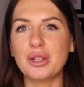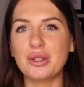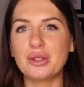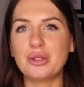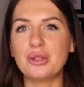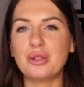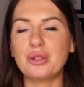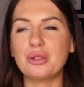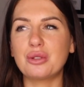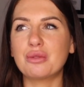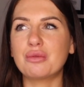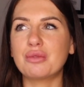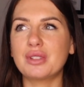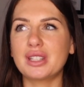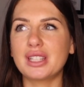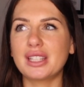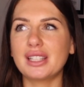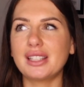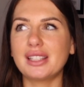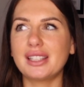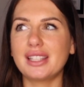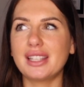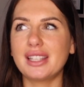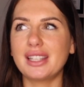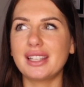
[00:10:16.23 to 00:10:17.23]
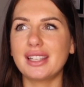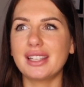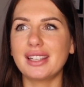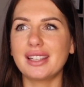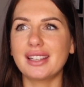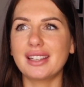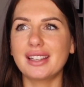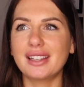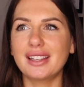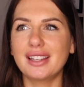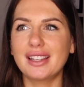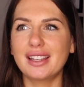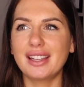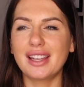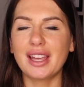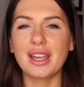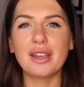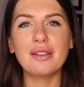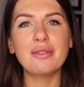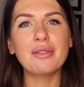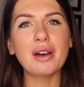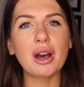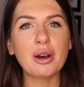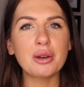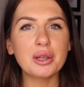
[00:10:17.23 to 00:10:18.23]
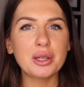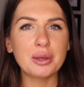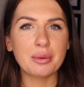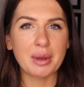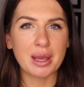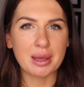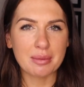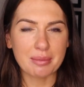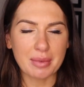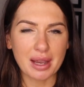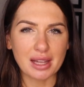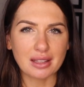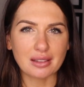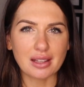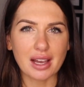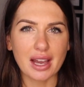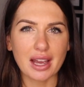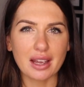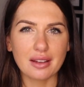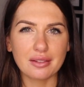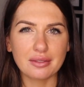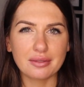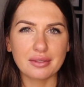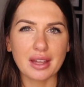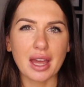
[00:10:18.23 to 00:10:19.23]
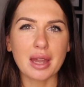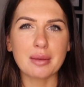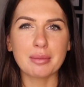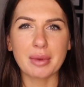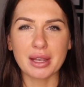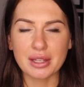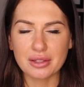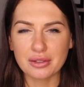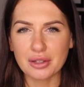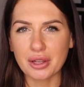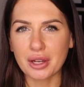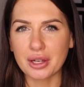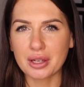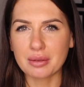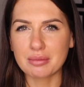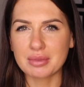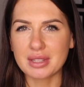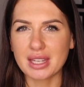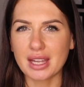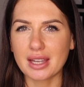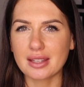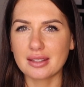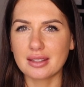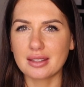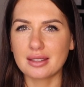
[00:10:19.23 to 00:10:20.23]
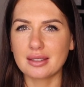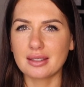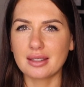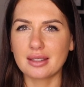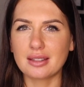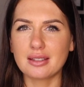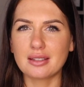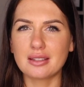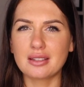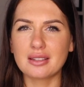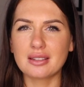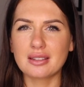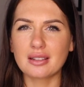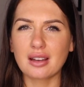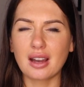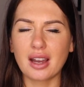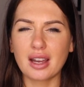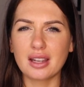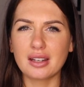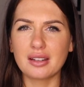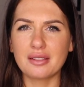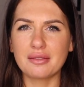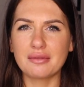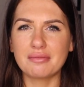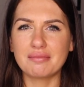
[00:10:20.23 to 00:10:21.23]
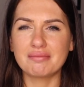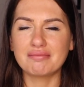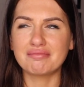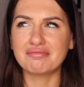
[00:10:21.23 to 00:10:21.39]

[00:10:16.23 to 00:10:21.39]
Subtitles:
to really evaluate my life and my circumstances and just kind of